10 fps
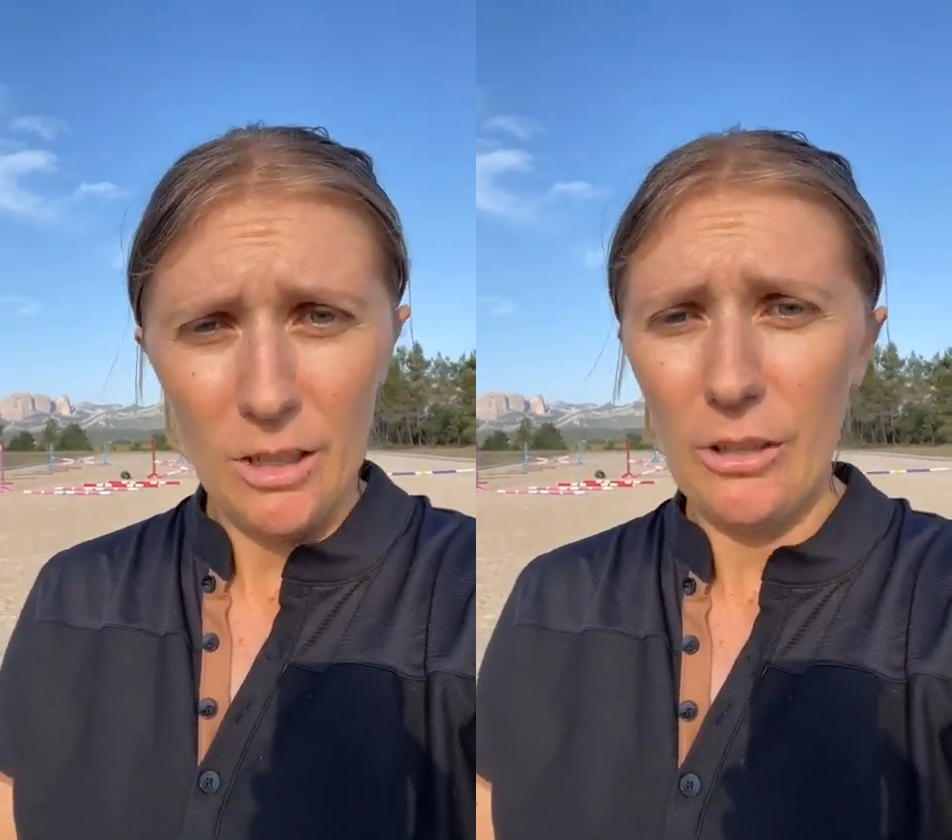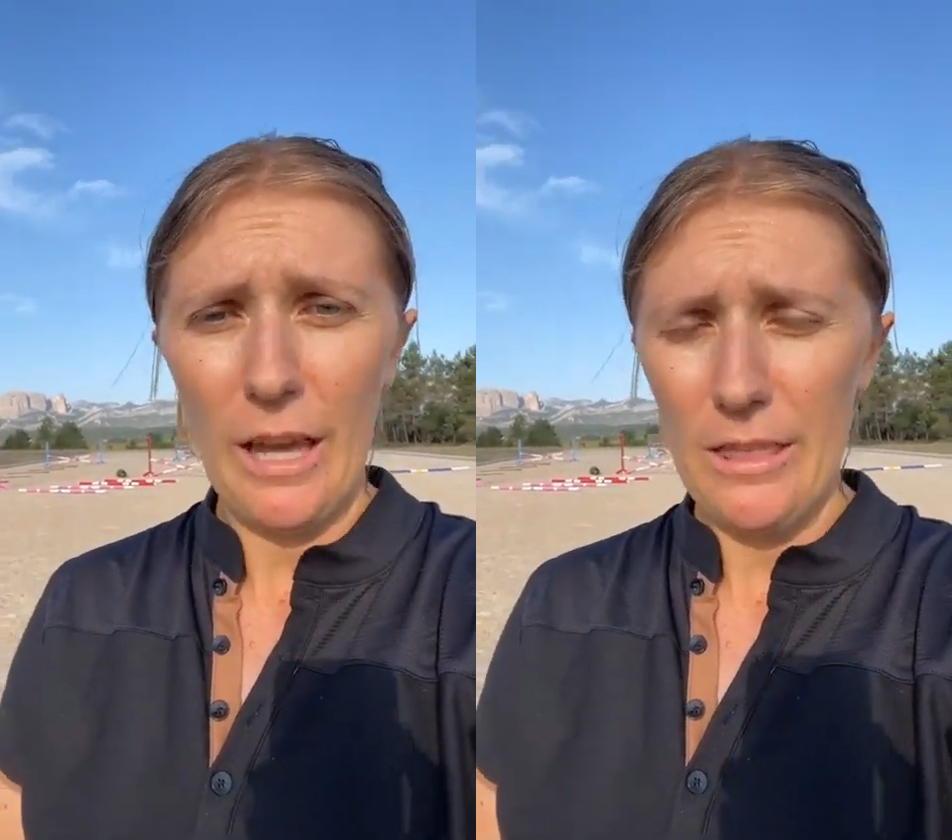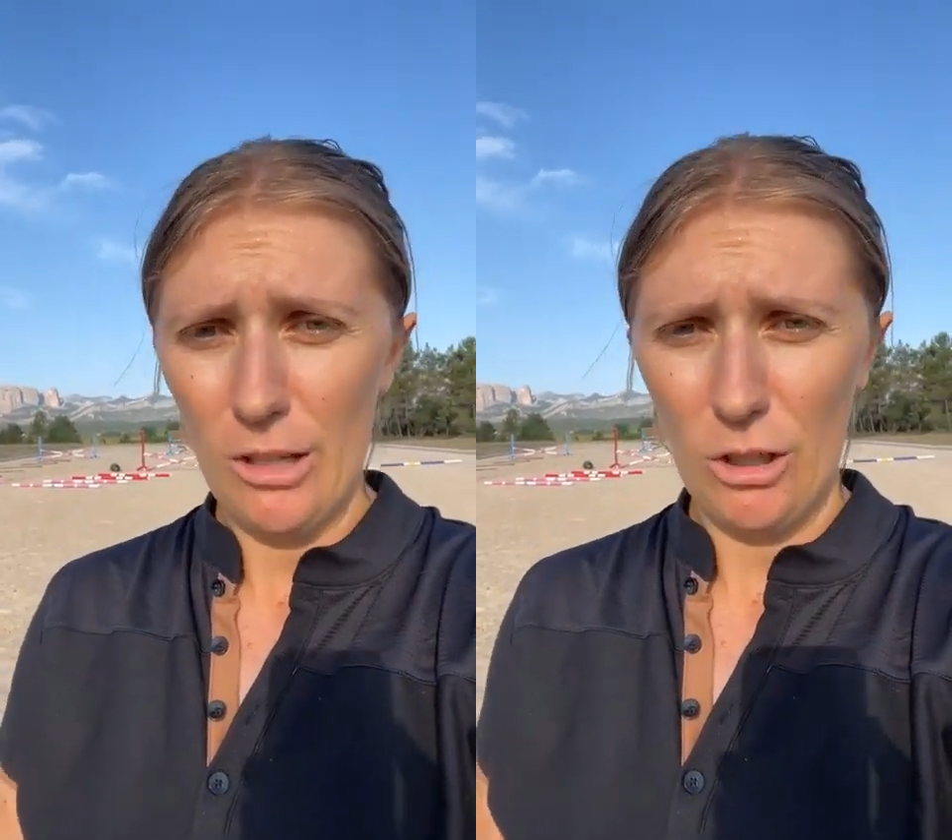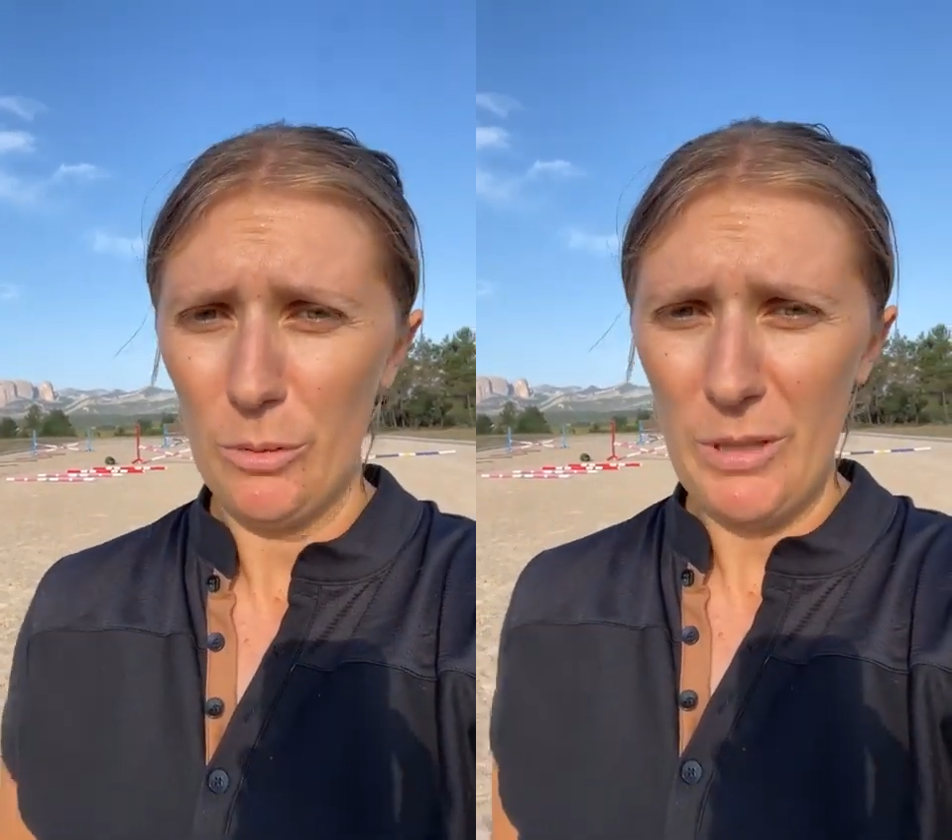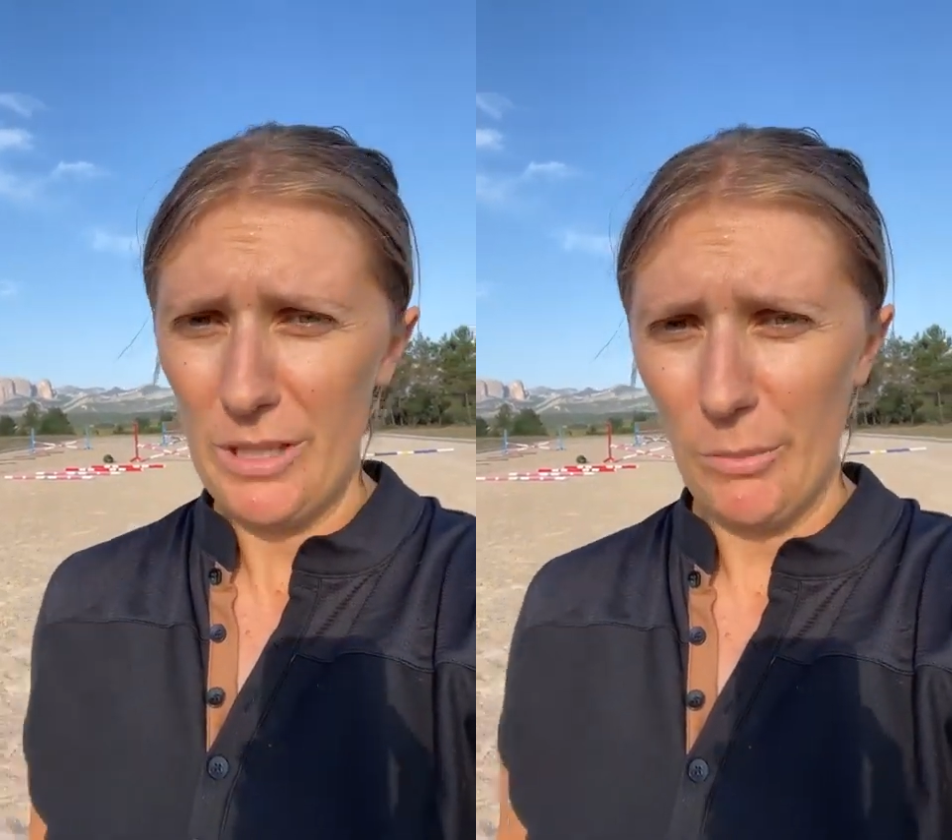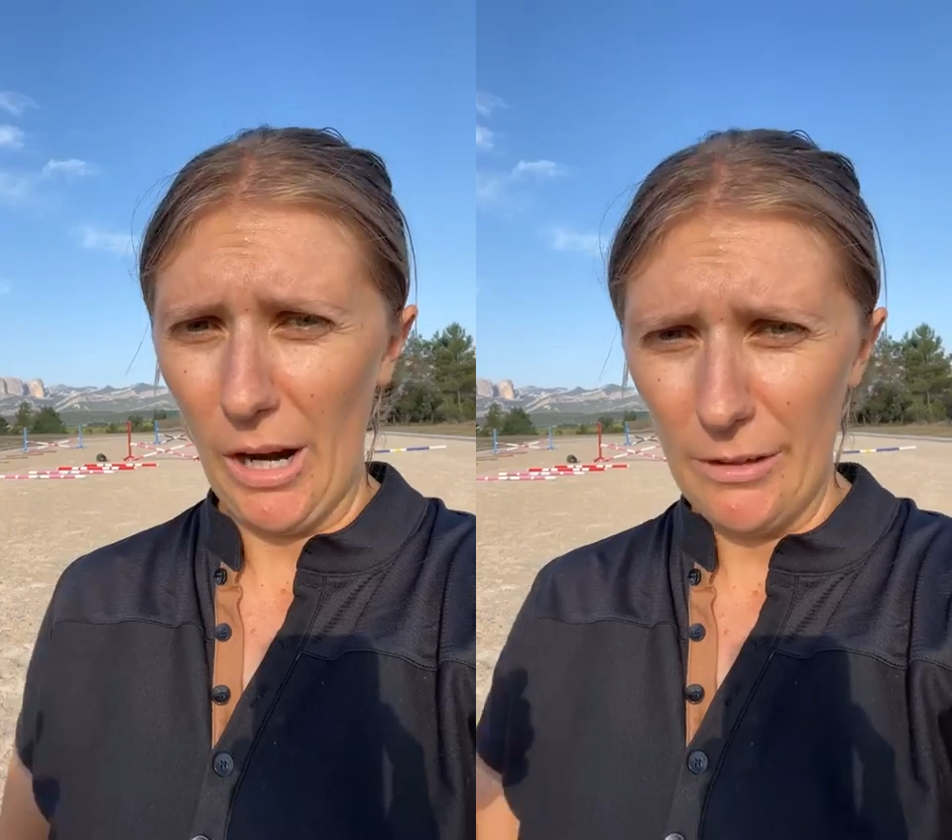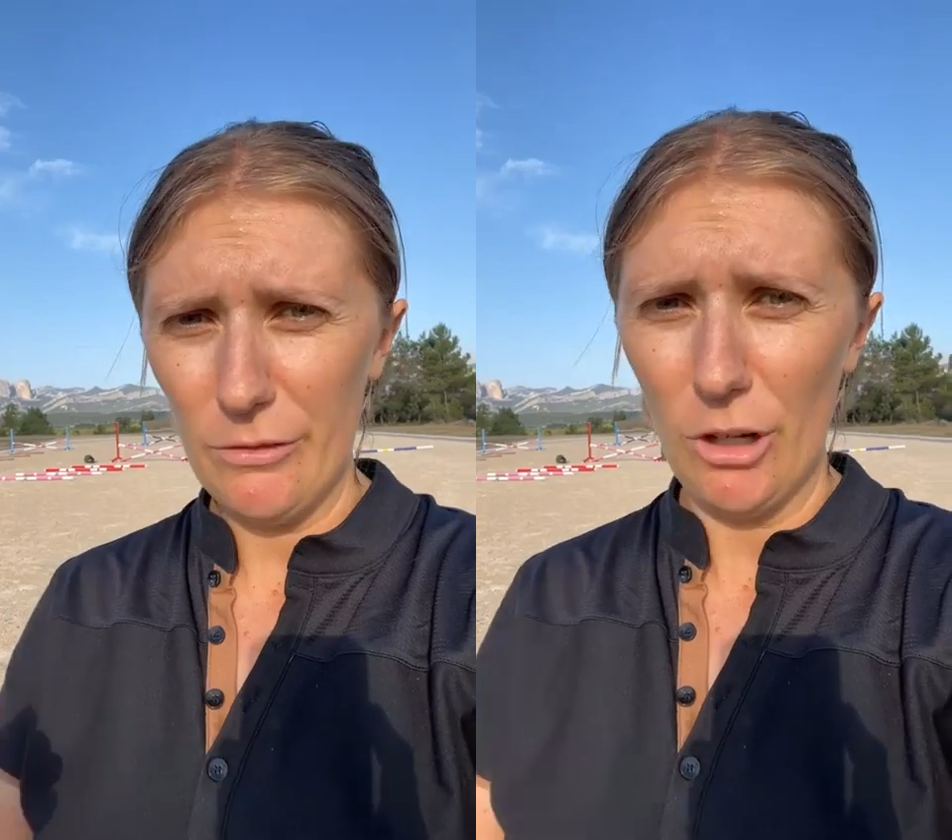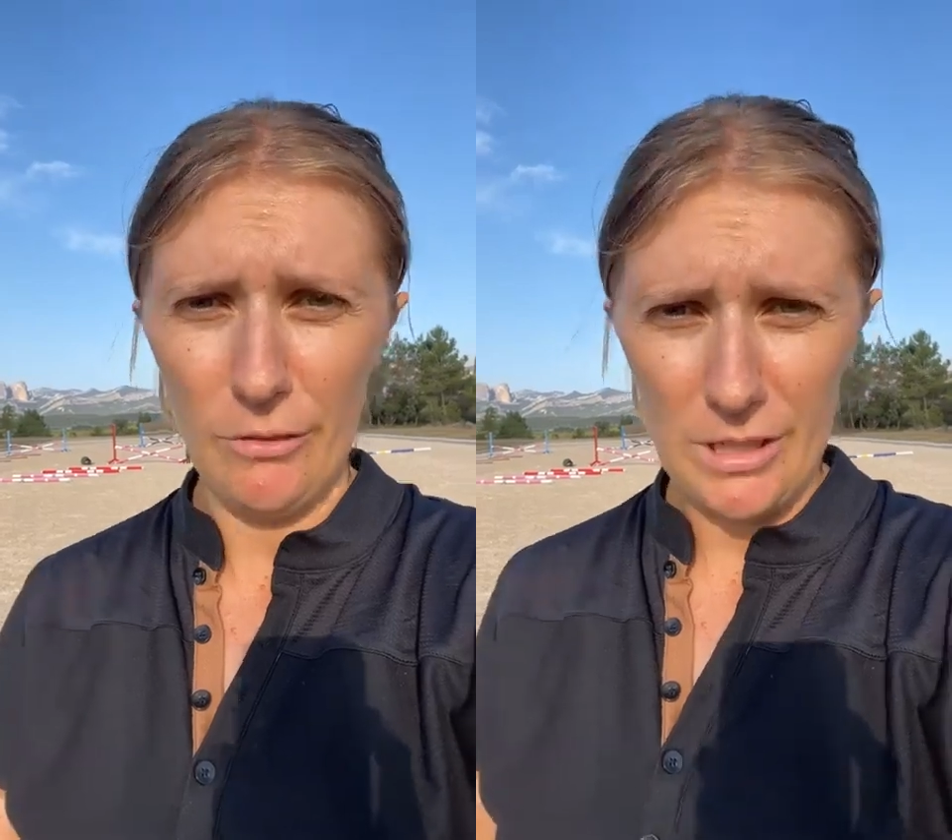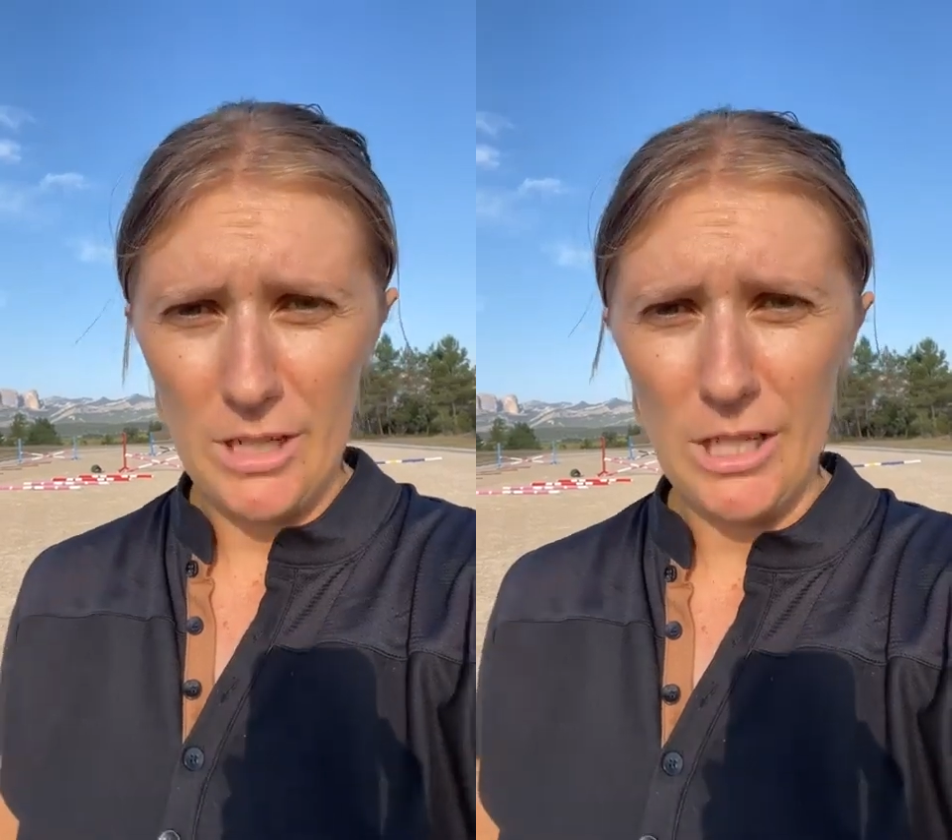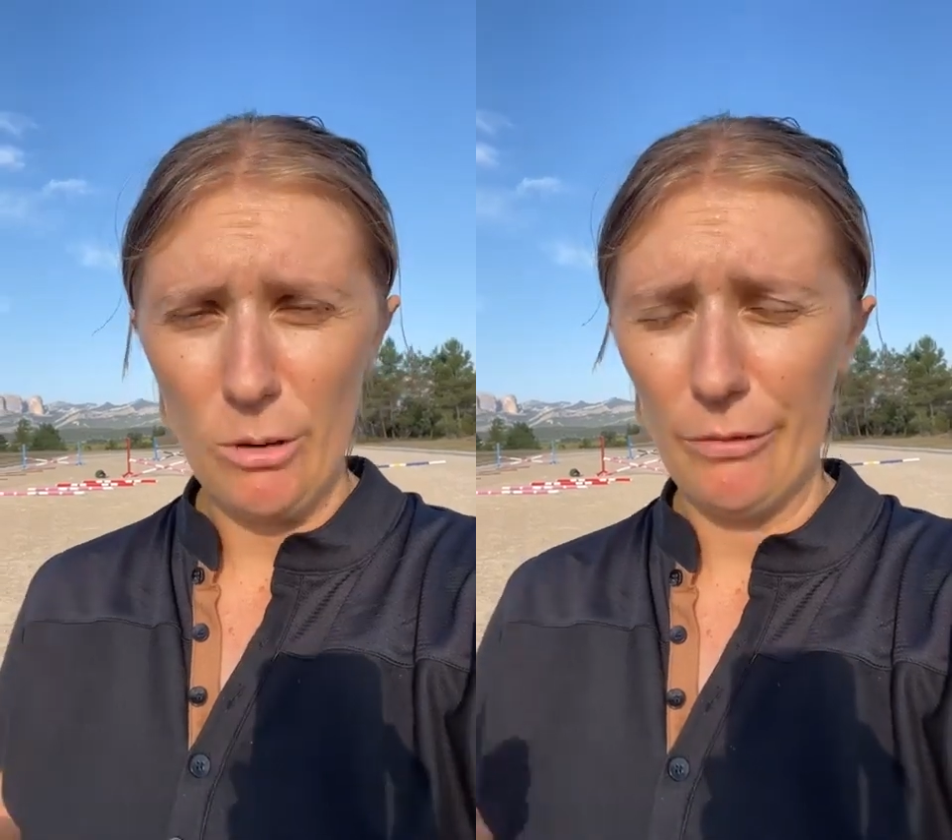Okay, there could be some kind of
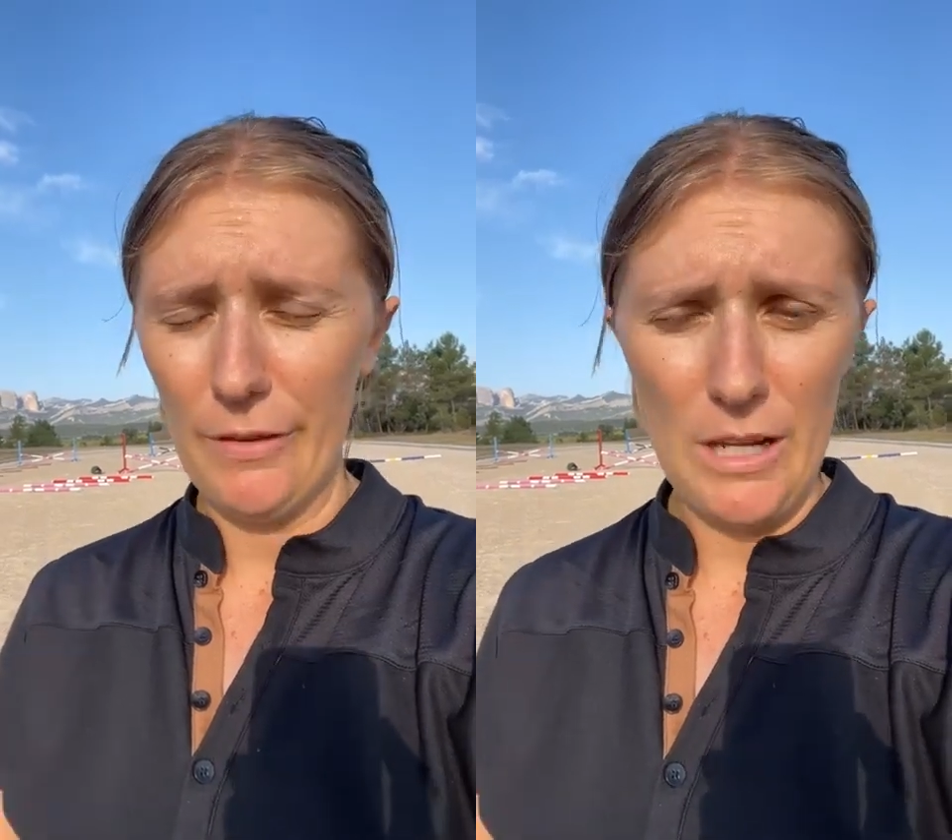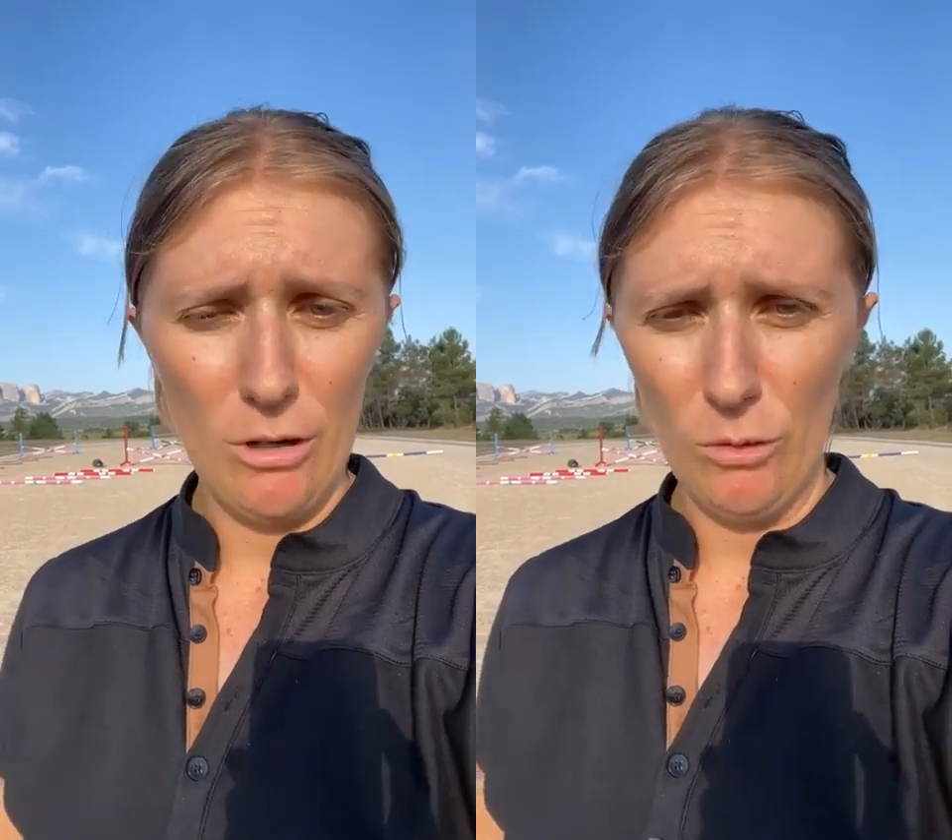nervousness or fear,